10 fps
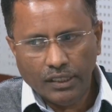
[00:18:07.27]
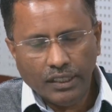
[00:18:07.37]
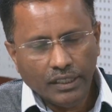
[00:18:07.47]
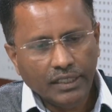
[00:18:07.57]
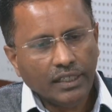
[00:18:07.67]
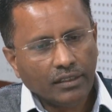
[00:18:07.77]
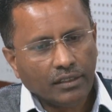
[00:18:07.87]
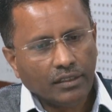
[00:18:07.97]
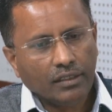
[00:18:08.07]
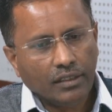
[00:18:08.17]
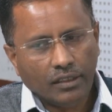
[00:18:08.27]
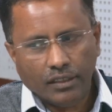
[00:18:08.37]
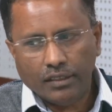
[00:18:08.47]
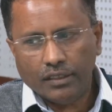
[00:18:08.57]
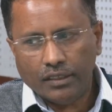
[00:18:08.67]
Here
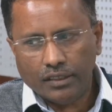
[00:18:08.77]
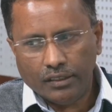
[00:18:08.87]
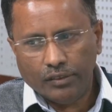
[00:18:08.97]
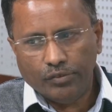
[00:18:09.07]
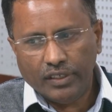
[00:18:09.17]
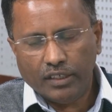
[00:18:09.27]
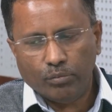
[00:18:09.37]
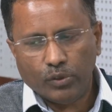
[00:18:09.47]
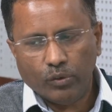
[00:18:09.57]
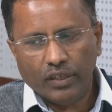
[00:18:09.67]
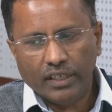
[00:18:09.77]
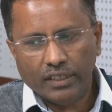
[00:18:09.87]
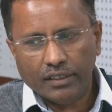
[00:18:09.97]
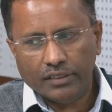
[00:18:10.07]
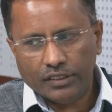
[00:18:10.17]
we are providing
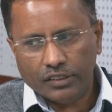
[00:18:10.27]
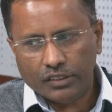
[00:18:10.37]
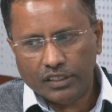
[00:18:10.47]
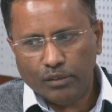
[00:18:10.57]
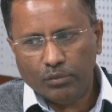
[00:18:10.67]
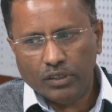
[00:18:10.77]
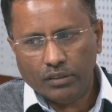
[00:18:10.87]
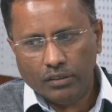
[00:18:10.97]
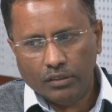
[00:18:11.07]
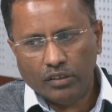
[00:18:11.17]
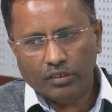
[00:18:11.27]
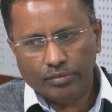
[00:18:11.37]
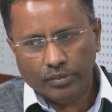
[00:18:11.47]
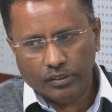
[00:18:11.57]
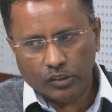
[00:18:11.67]
this time a lot of
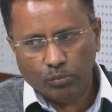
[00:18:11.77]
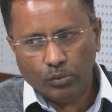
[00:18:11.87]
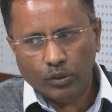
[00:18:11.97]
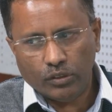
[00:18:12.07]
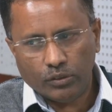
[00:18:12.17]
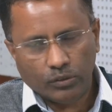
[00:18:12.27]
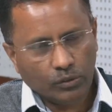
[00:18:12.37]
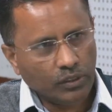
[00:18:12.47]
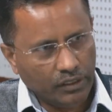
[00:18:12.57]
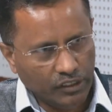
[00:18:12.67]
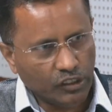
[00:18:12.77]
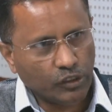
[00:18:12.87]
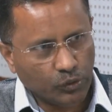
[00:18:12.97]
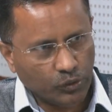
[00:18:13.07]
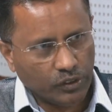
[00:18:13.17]
support to the
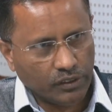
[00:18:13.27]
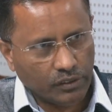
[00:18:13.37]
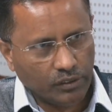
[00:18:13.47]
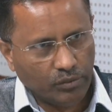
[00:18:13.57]
institutions,